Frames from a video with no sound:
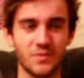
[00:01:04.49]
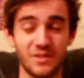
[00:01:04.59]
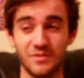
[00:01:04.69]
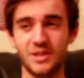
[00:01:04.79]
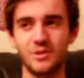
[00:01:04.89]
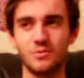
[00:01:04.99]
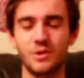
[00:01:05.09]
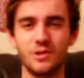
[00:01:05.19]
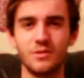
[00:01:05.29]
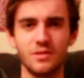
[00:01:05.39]
I've read a good
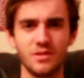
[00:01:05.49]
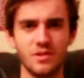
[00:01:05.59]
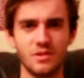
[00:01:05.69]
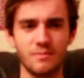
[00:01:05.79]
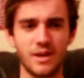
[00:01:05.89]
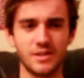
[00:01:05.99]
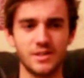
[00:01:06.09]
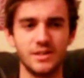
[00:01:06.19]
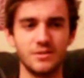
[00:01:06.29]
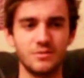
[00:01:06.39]
one on the Man of
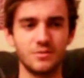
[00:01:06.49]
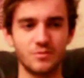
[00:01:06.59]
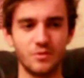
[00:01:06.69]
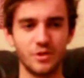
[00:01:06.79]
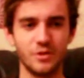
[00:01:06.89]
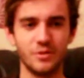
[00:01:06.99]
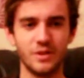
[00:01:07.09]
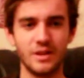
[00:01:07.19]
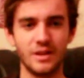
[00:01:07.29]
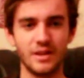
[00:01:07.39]
Steel review,
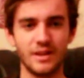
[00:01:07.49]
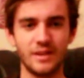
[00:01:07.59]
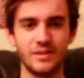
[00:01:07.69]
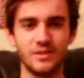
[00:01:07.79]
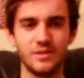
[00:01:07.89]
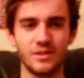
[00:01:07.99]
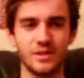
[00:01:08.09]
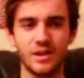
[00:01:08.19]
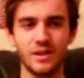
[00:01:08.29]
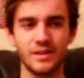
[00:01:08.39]
and the
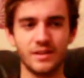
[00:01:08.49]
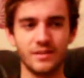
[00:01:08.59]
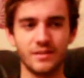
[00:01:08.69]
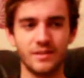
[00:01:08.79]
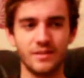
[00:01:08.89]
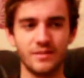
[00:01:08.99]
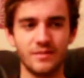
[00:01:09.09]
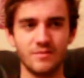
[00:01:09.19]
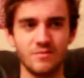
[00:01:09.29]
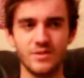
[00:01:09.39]
guy
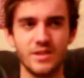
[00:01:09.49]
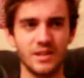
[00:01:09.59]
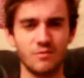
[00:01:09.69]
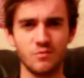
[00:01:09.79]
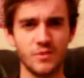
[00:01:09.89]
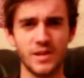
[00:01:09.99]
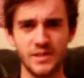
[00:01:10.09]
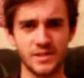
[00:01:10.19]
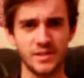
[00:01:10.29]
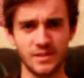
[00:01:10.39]
really, really
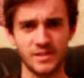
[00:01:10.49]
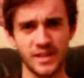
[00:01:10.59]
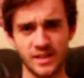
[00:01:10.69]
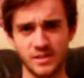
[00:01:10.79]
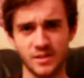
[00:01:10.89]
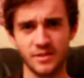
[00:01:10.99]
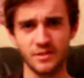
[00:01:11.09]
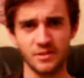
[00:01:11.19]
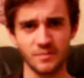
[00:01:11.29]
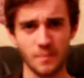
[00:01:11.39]
disliked Zack
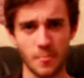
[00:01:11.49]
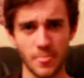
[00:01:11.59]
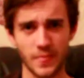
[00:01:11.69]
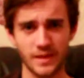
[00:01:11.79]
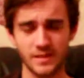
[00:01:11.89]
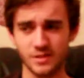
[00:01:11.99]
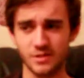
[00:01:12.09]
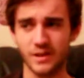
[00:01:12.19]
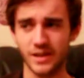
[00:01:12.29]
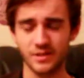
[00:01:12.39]
Snyder as a
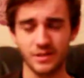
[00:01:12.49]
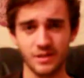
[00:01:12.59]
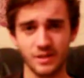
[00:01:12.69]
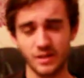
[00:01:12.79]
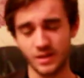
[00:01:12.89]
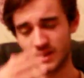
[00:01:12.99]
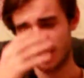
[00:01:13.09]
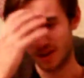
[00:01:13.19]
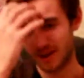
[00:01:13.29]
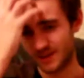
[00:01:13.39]
director,
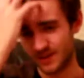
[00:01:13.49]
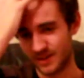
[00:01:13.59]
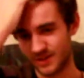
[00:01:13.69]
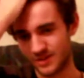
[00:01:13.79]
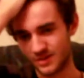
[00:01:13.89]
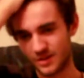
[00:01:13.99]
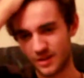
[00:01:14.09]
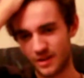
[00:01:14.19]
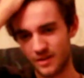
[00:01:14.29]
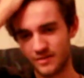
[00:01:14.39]
and
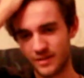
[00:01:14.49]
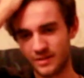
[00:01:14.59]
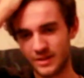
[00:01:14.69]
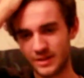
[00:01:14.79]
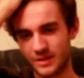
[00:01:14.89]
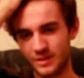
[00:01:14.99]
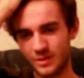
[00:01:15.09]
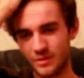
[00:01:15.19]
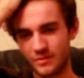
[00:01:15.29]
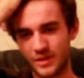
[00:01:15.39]
I found it
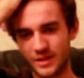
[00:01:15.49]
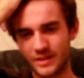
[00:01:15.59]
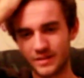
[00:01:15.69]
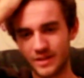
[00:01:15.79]
quite funny.